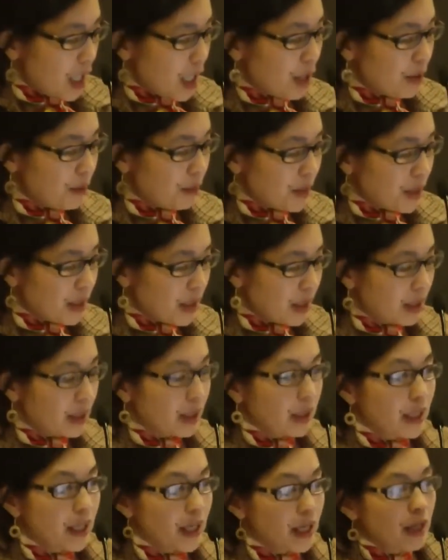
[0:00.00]

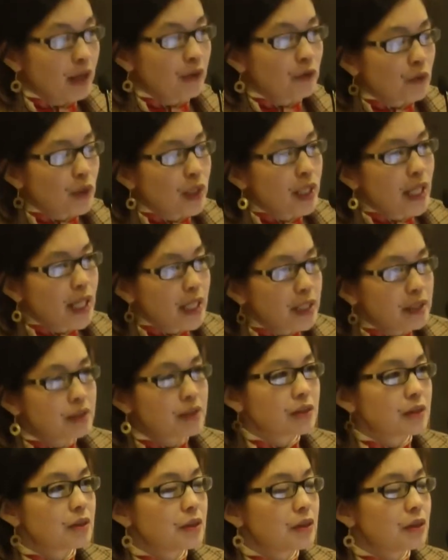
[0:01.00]
And what
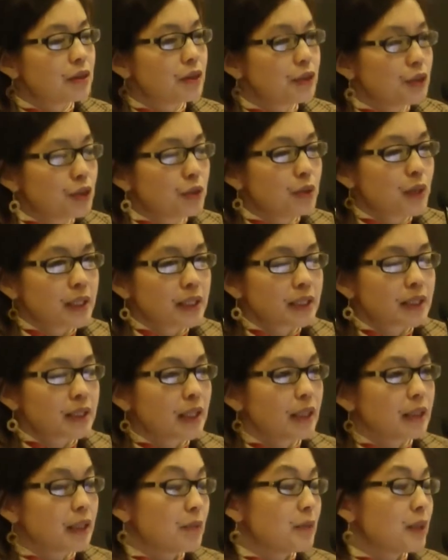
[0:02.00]
has the U.S.
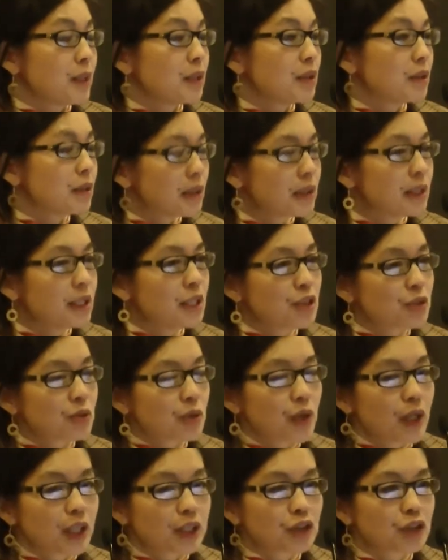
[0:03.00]
done? I mean, these
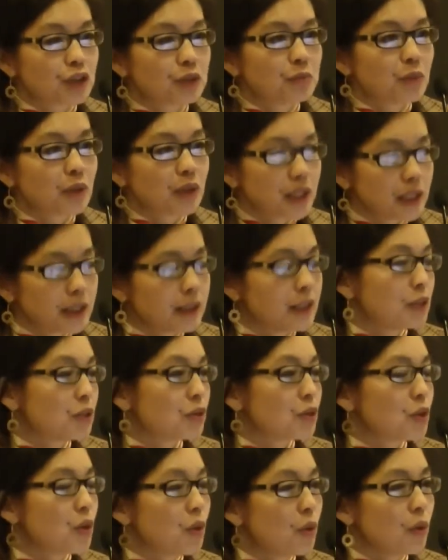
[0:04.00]
were actually
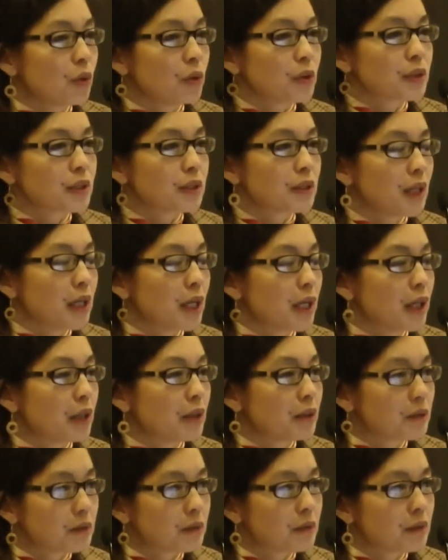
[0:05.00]
millennial goals
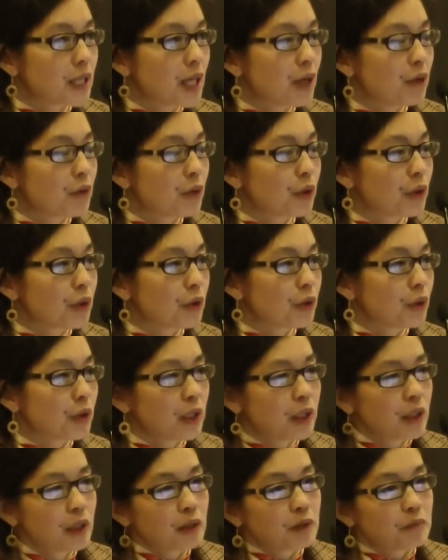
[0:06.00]
that were
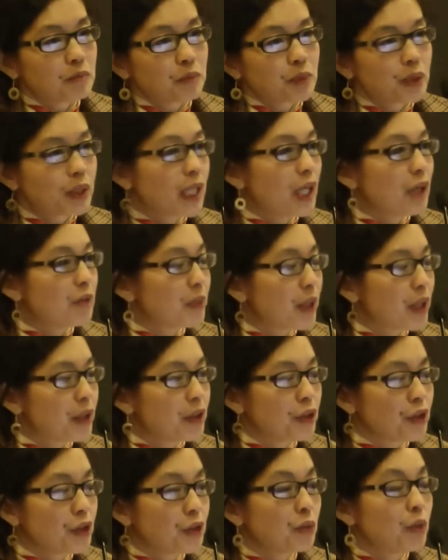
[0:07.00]
put out by
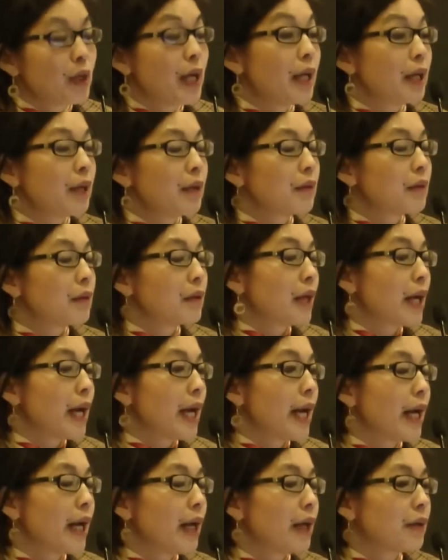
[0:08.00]
the UN,
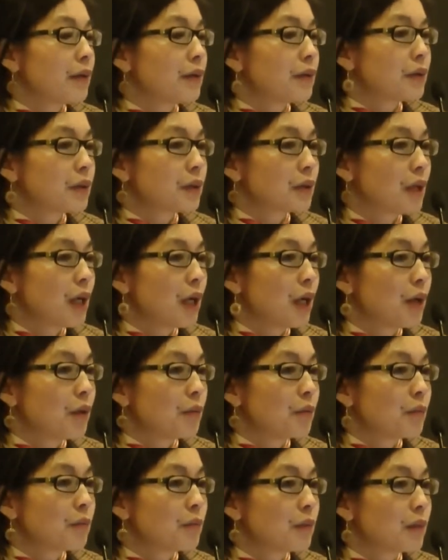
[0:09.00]
and
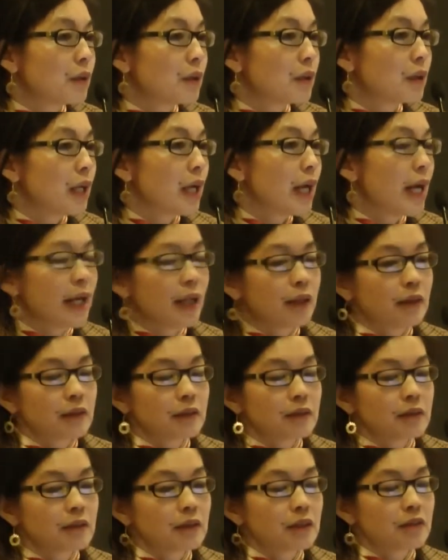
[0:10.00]

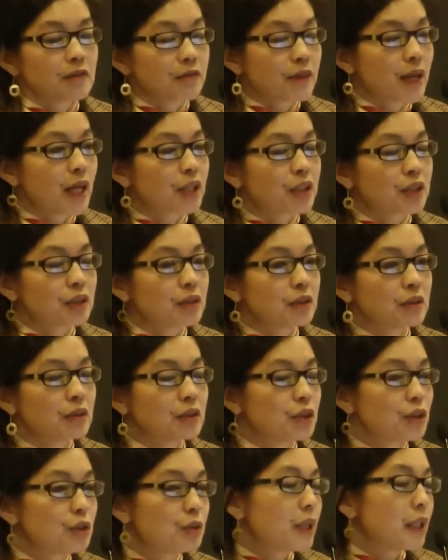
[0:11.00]
in fact,
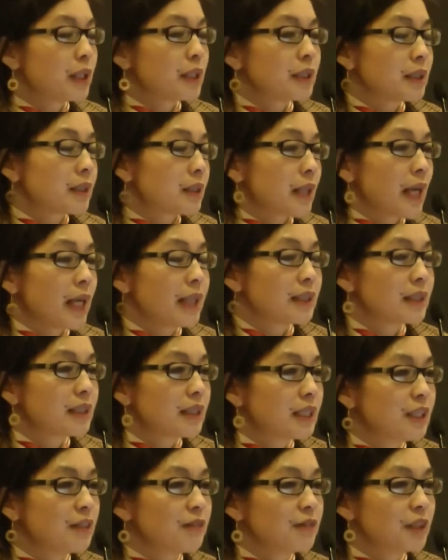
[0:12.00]
the U.S.
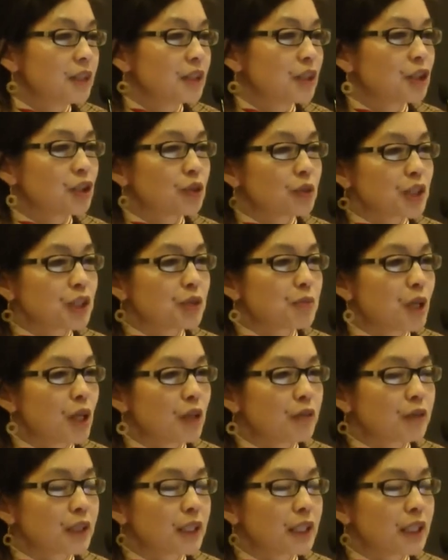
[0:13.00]
hasn't even addressed
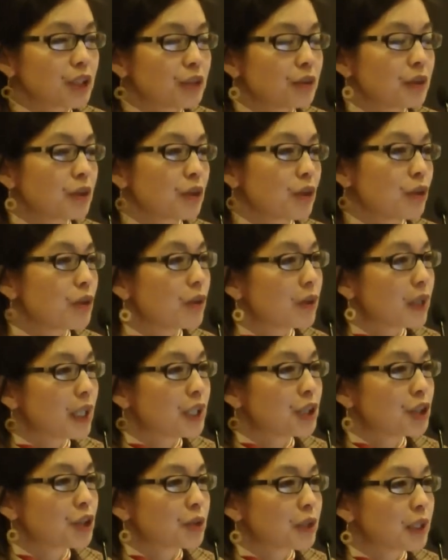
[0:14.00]
poverty here in our own
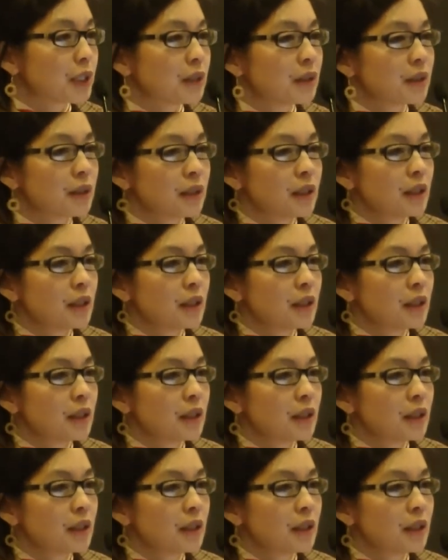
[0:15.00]
country.